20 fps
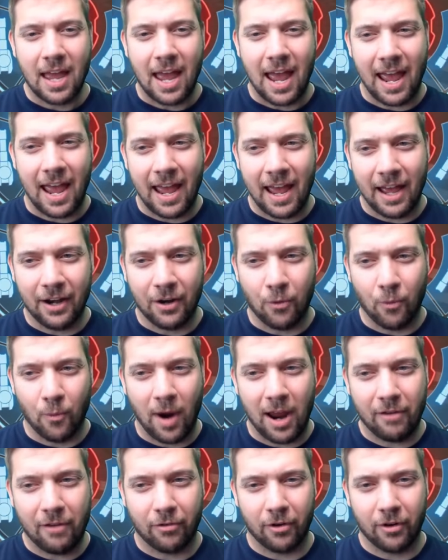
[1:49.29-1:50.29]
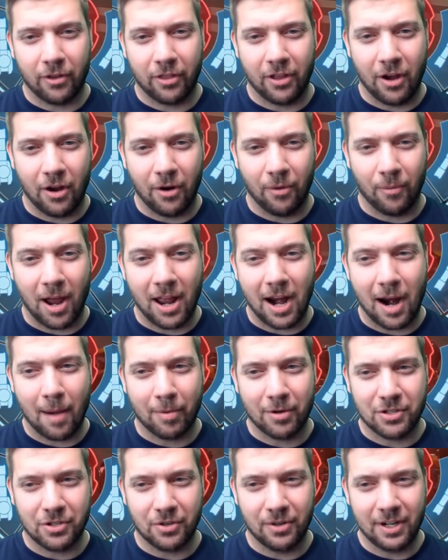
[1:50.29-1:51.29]
and wait for the right
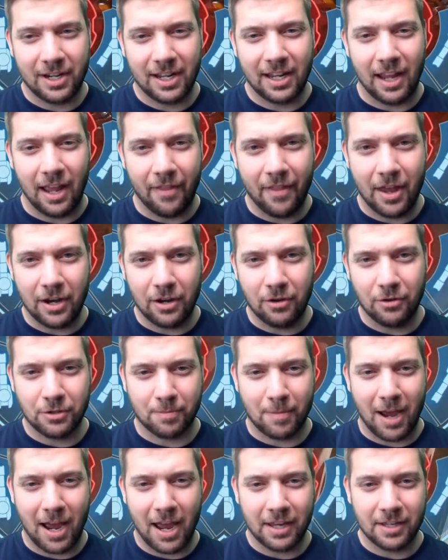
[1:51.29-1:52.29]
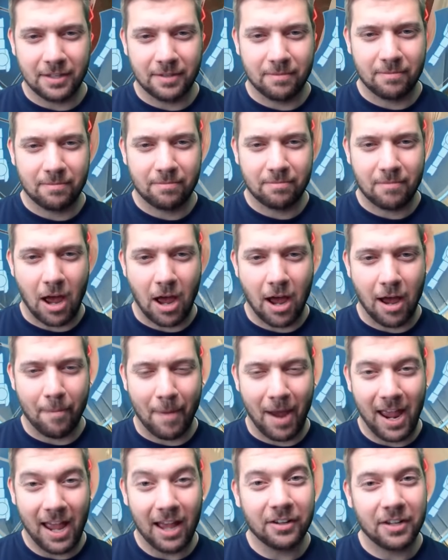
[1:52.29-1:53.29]
opportunity and then use my
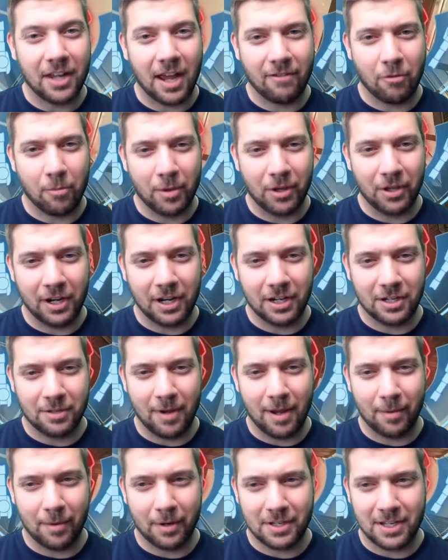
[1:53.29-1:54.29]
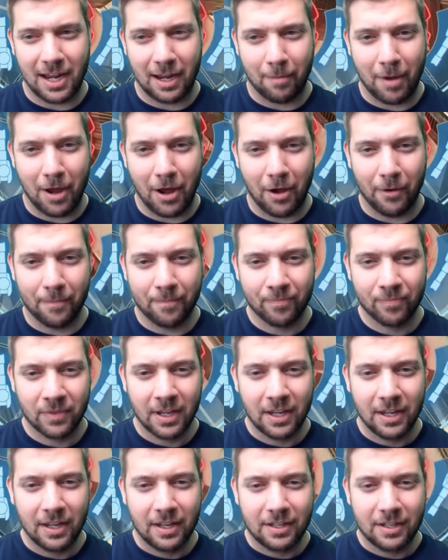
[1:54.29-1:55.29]
my hell dive ability to be able to take him out.
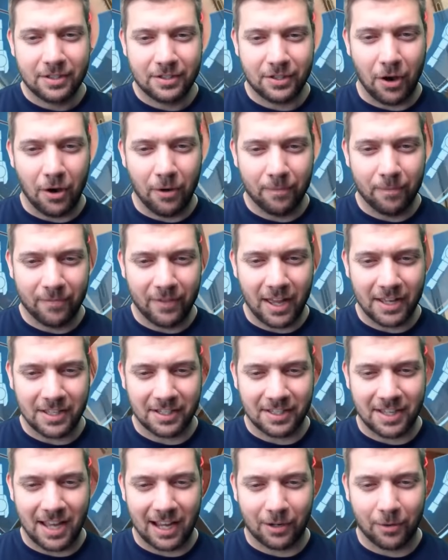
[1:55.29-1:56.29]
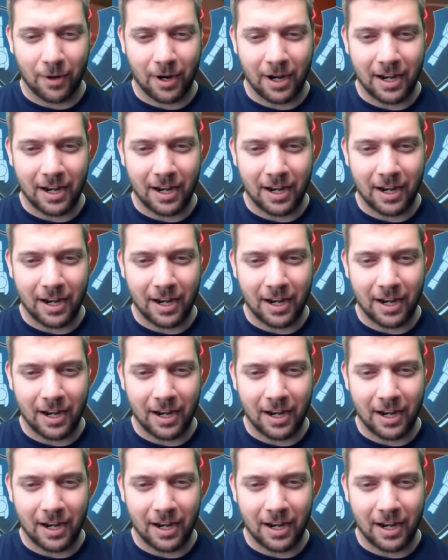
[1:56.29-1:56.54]
So that's exactly what